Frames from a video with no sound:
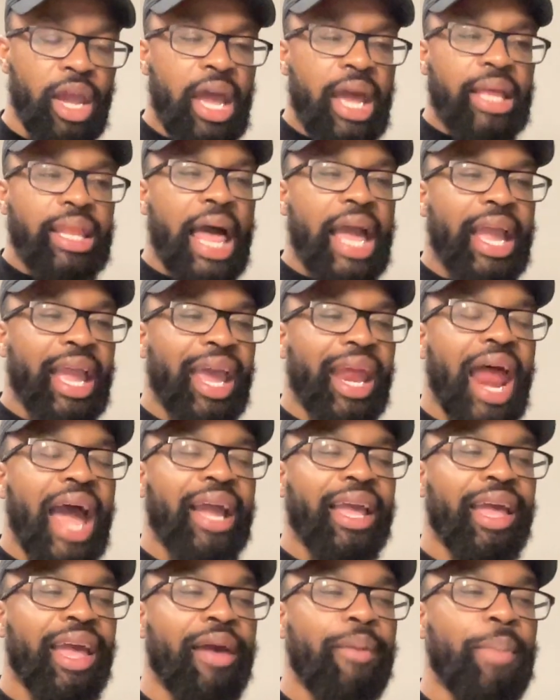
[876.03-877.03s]
Like, and I
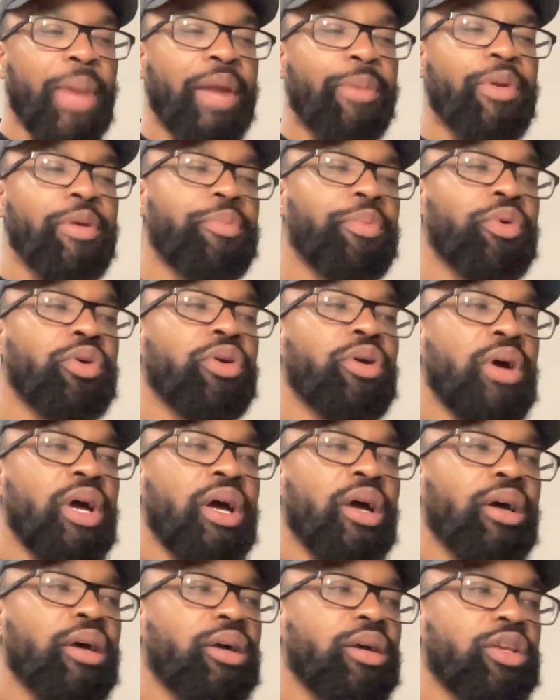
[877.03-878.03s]
can't make people,
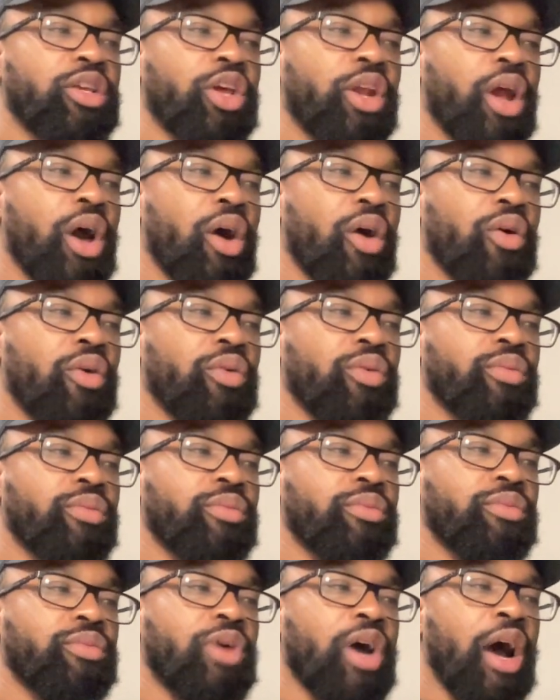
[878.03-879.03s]
you know,
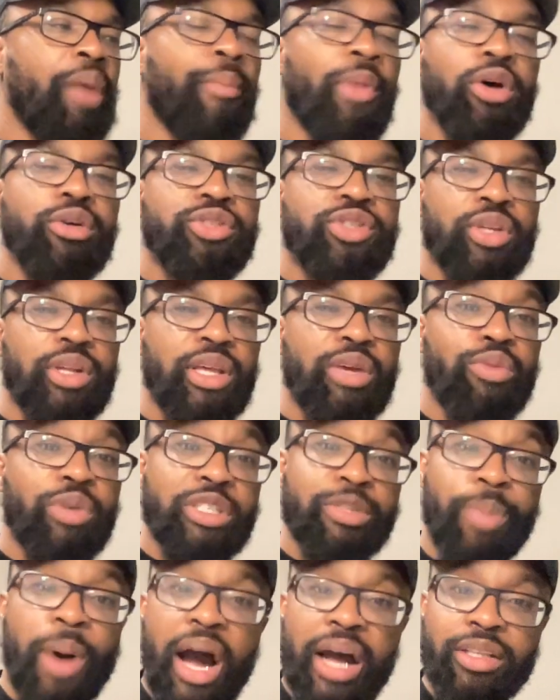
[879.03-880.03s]
emotionally
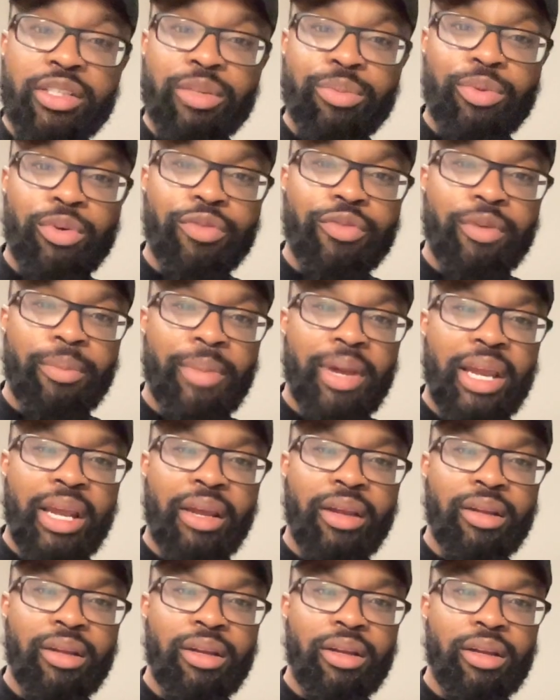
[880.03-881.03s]
responsible for
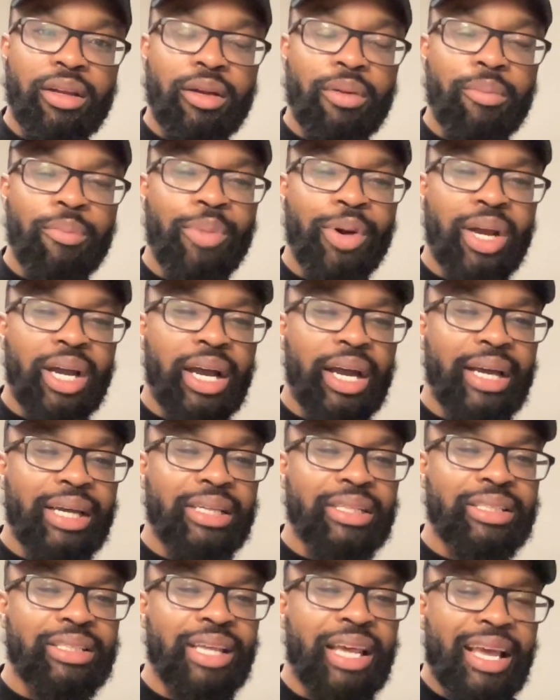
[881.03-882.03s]
me.
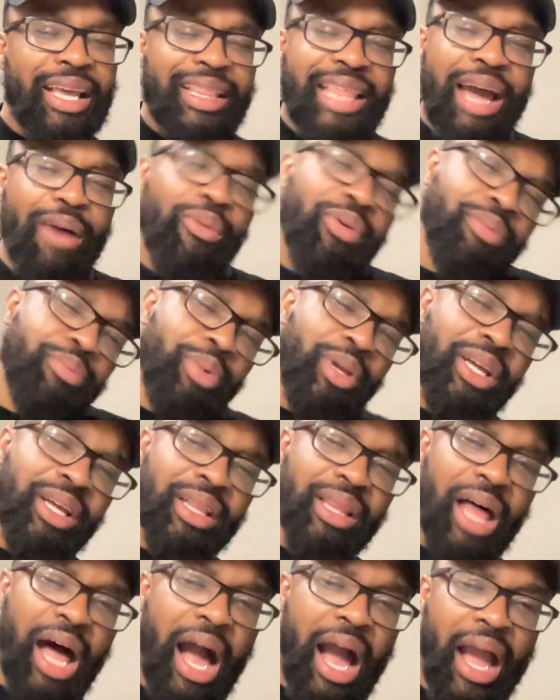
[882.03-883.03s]
Because that would be a
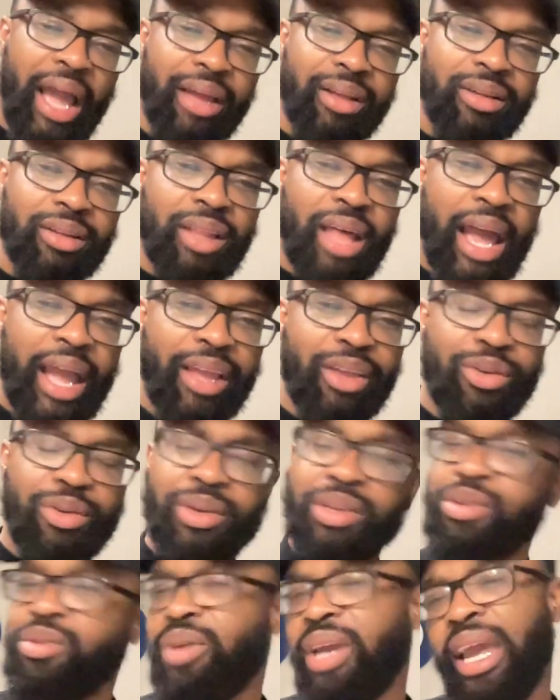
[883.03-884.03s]
lot. Like,
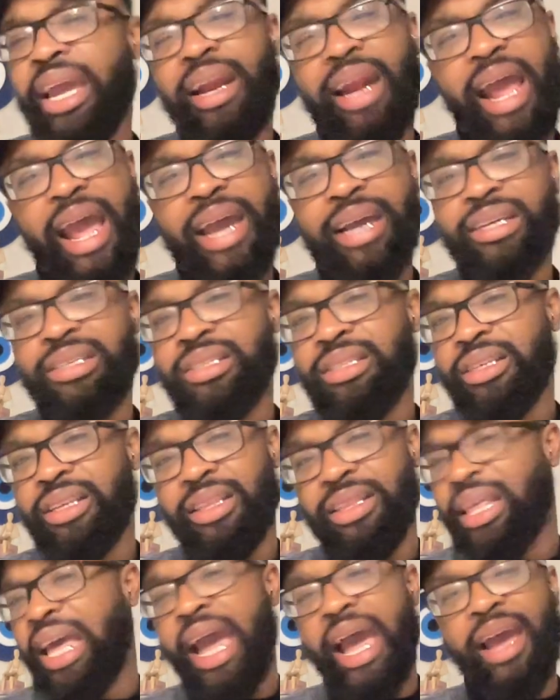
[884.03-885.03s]
you can't ask
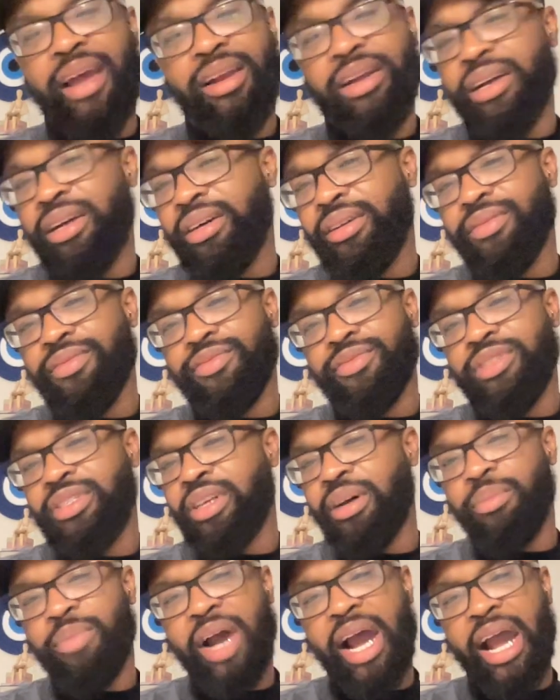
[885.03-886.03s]
that of
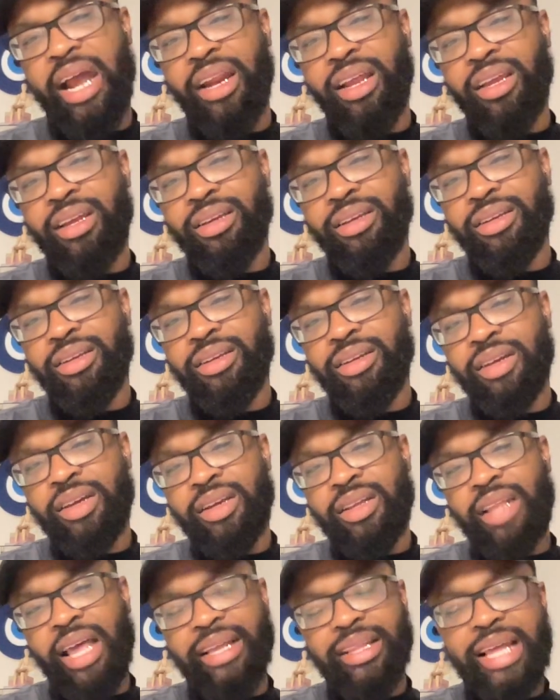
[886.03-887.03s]
somebody.
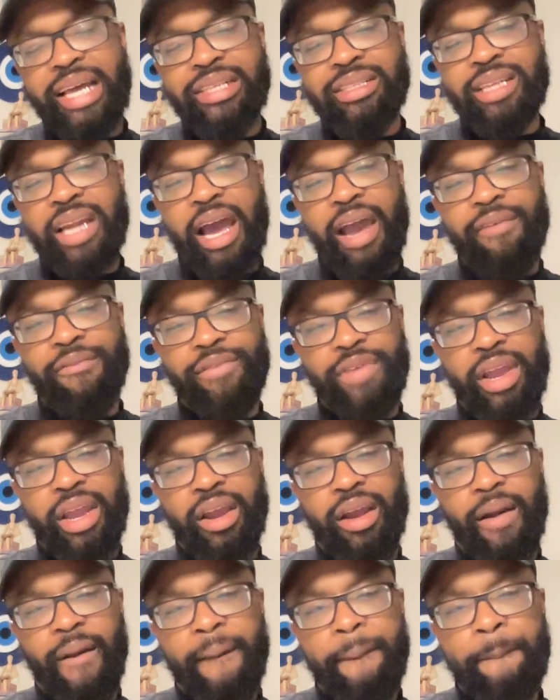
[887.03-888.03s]
Like, that's not
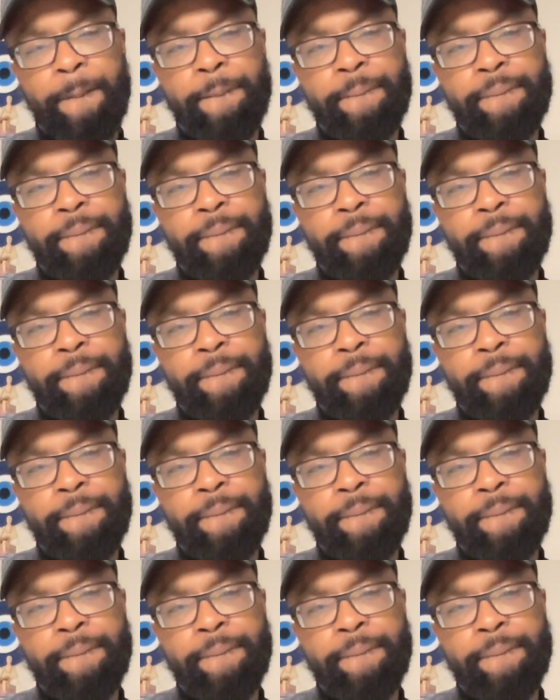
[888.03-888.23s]
fair.